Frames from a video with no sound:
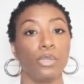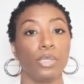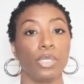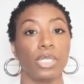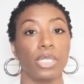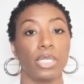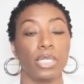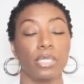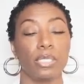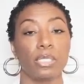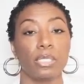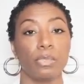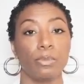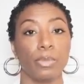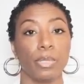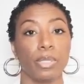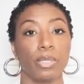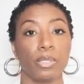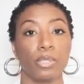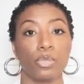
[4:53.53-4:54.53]
You could easily
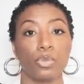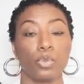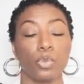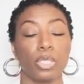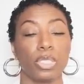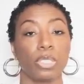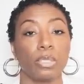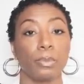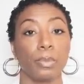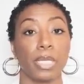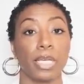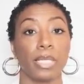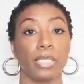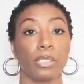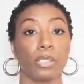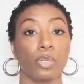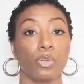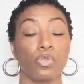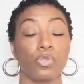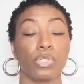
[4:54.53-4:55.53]
pair this with some
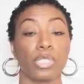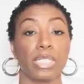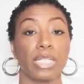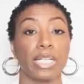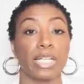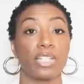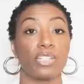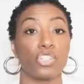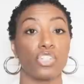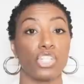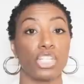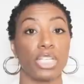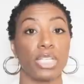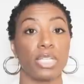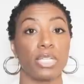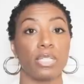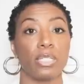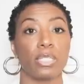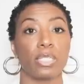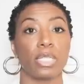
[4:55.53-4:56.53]
nice oversized
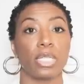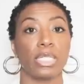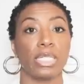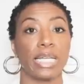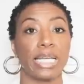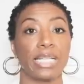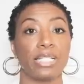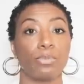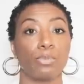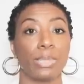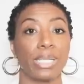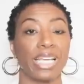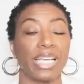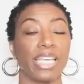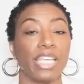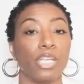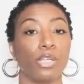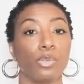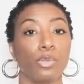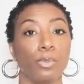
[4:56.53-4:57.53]
jeans, a nice black
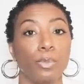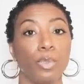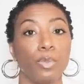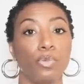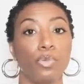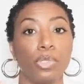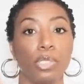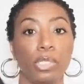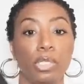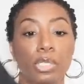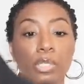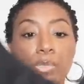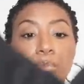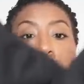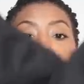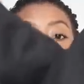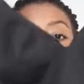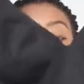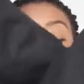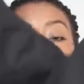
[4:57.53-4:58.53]
heel, and it'd be really cute.